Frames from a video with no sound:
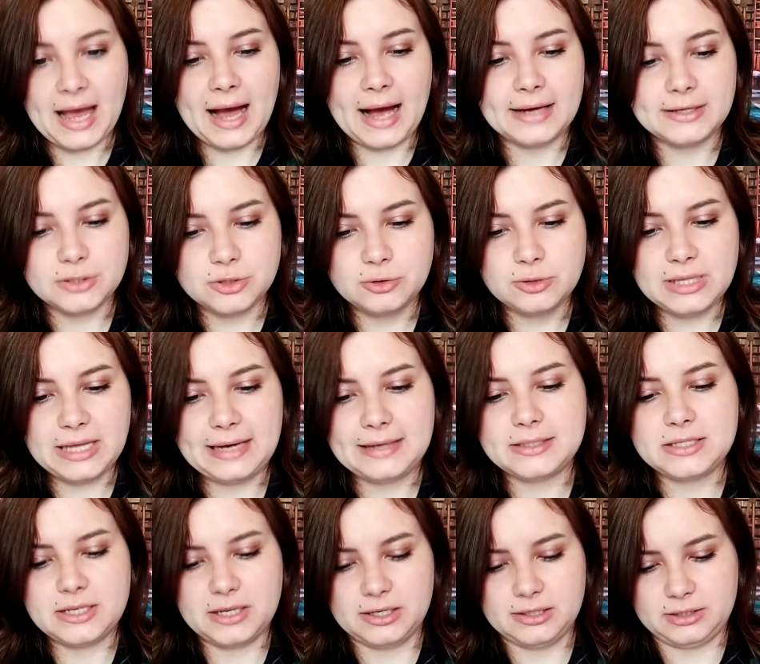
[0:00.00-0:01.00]
I do like
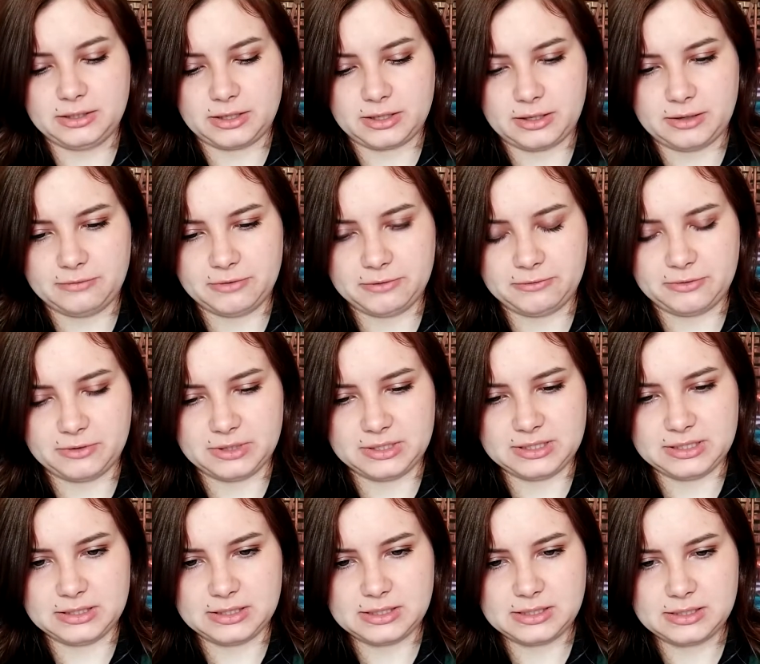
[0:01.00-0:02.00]
the other cover for
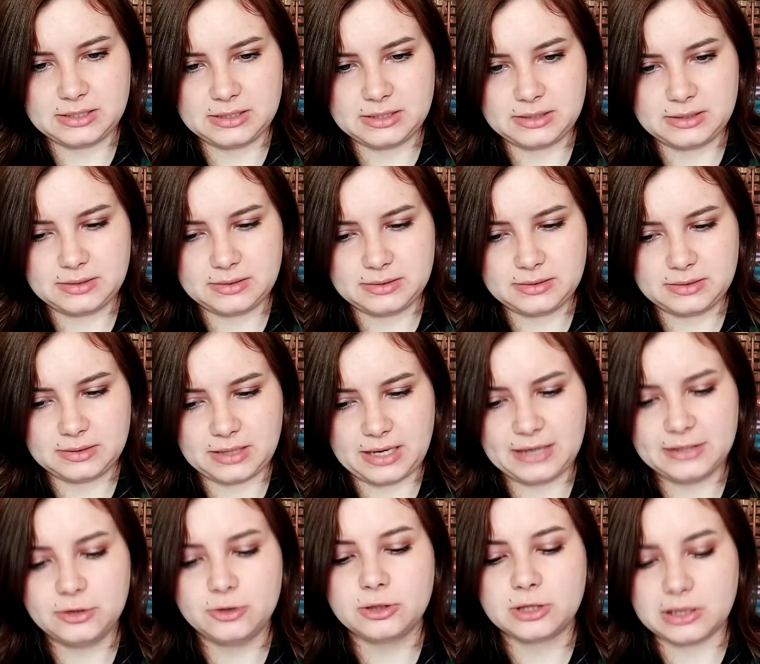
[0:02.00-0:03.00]
this.
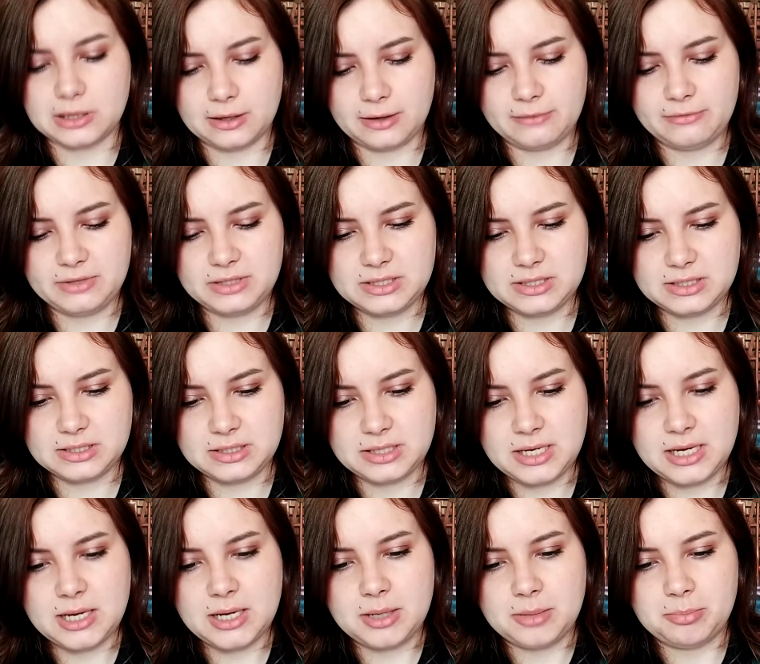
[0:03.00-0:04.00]
I don't love it,
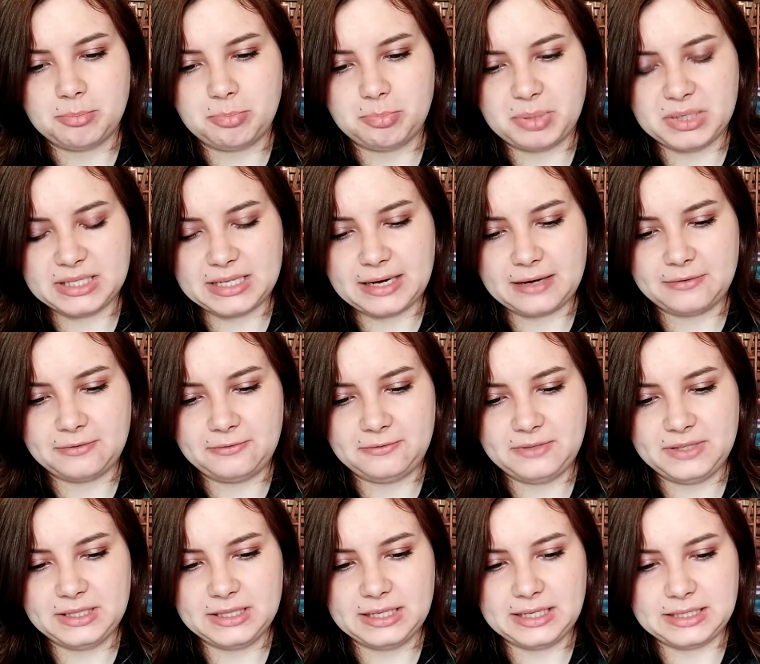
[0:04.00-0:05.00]
but I
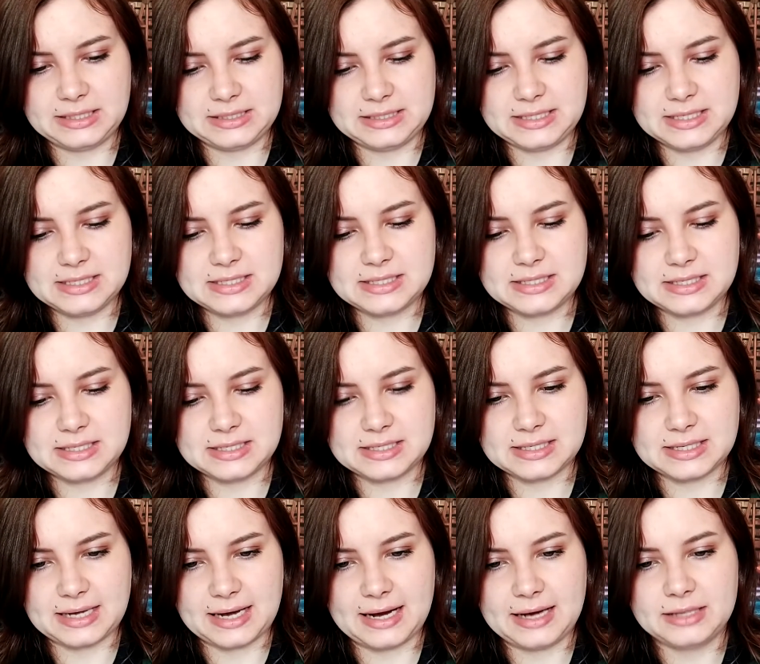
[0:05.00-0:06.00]
feel like this is
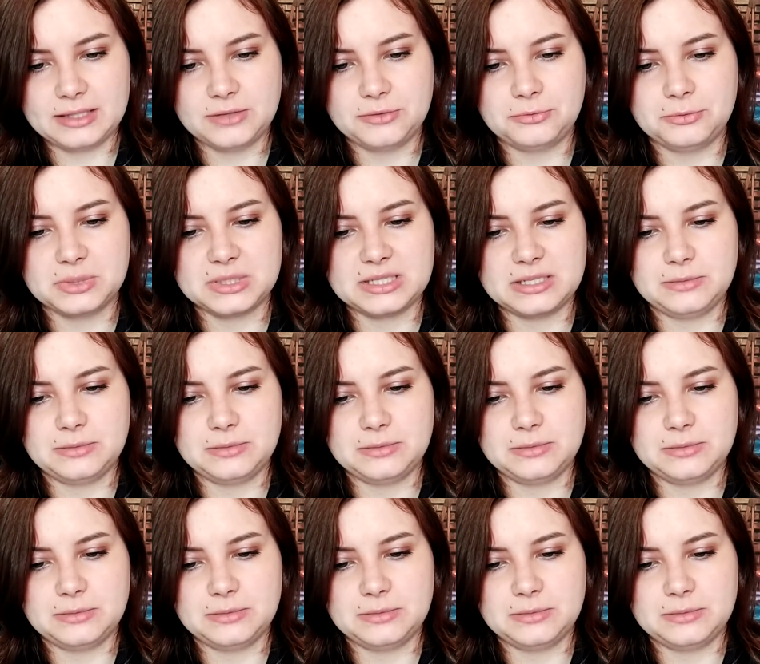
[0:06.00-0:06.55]
kind of what they